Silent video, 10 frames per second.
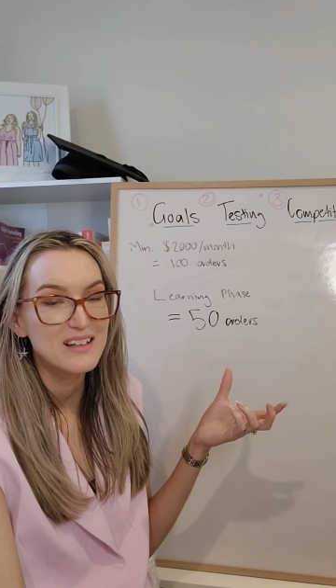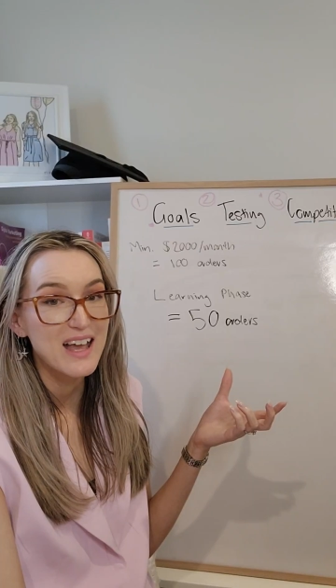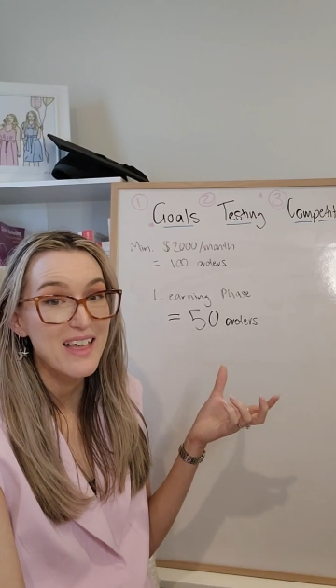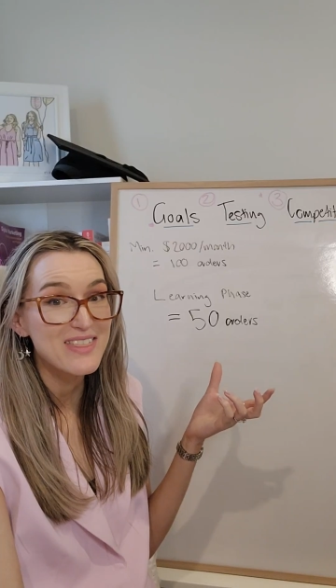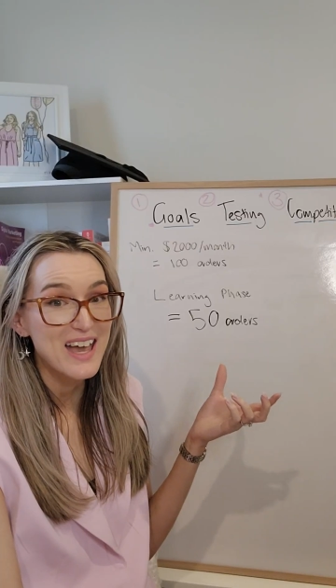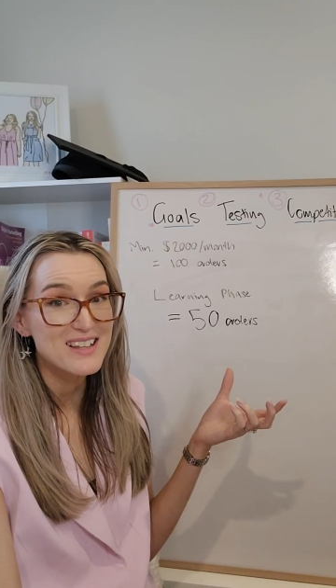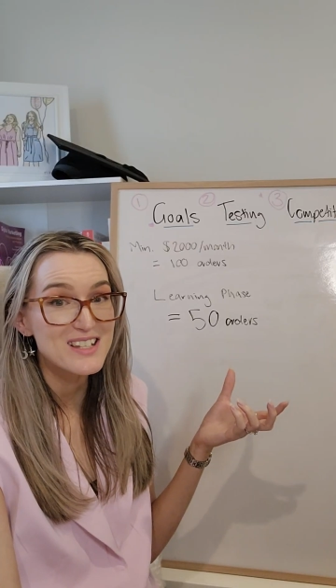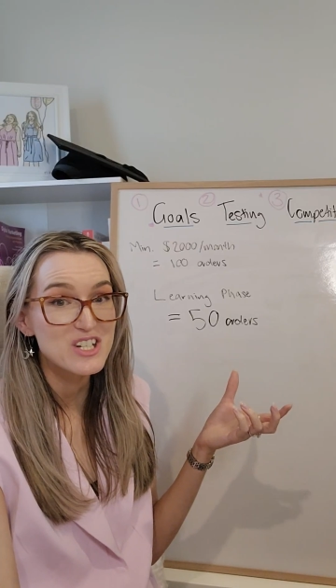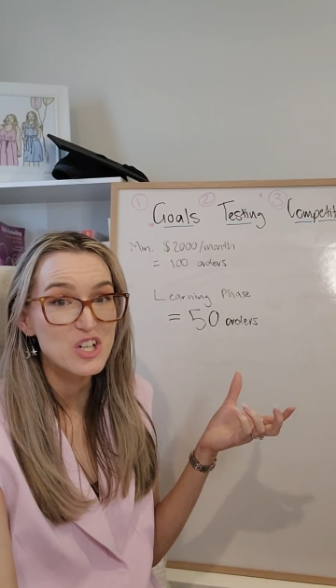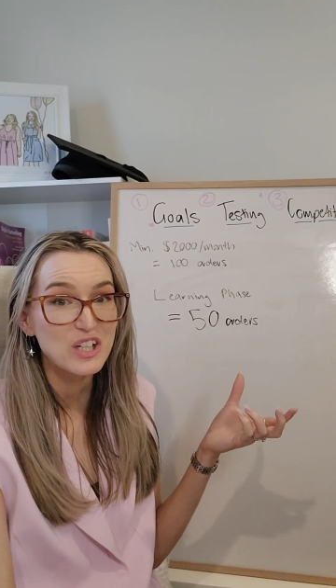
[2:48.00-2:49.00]

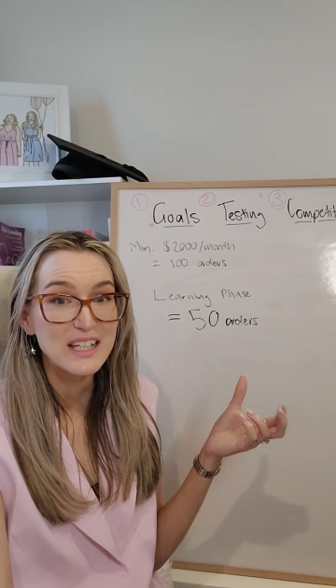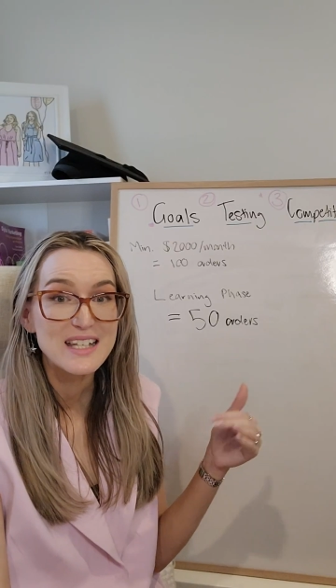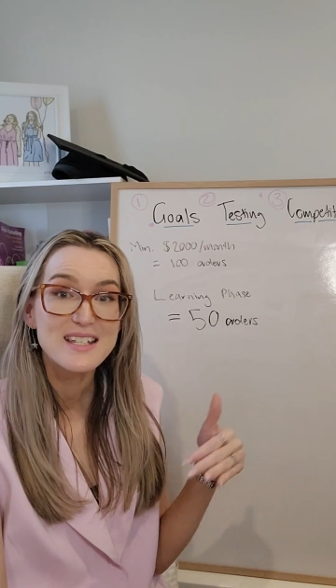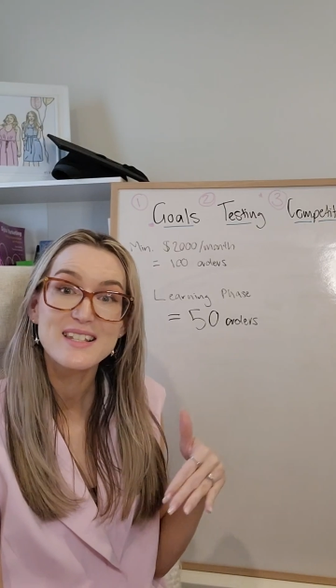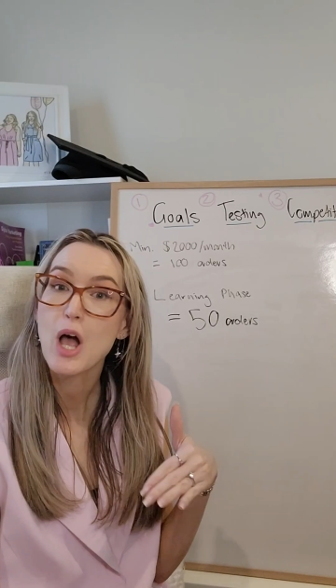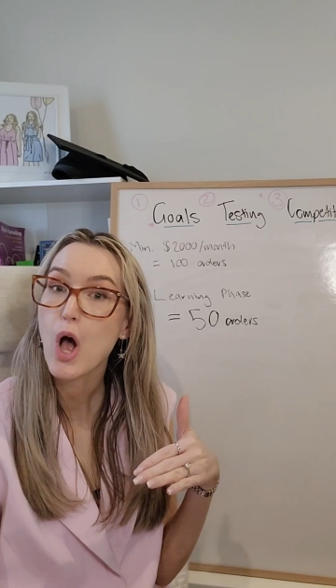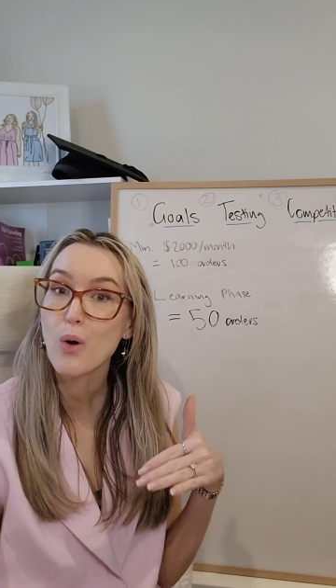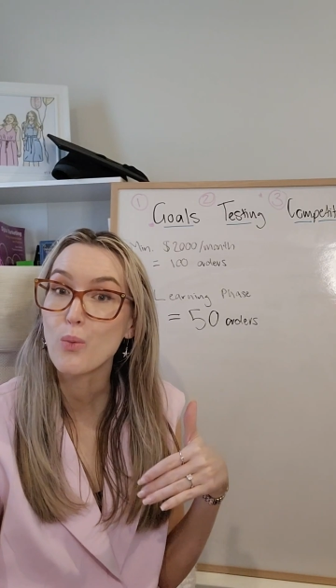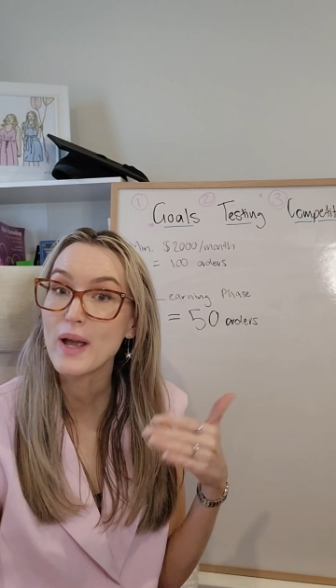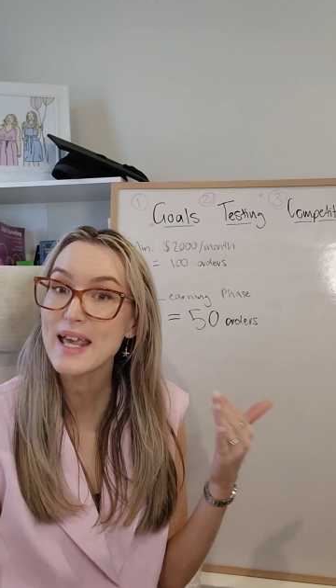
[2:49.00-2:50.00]
$1,000 a
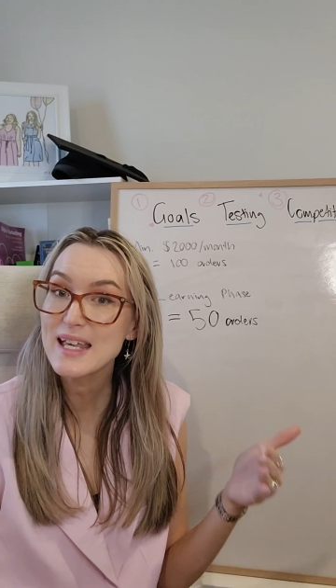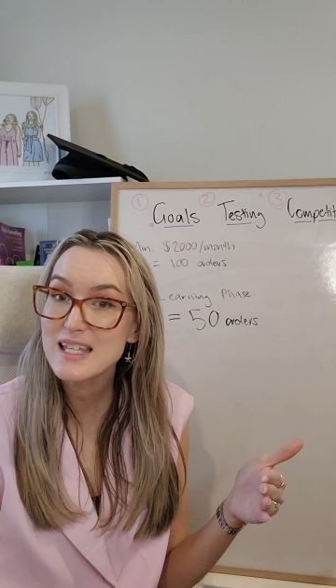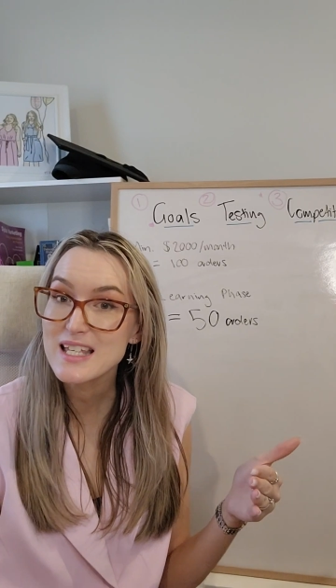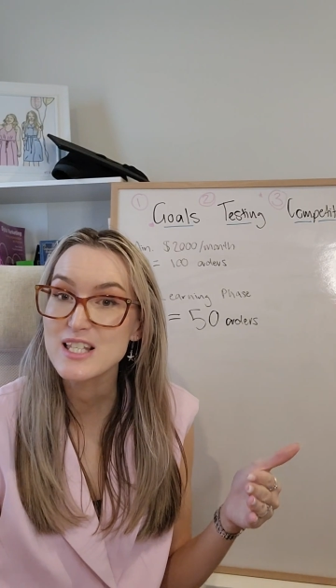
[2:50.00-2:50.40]
week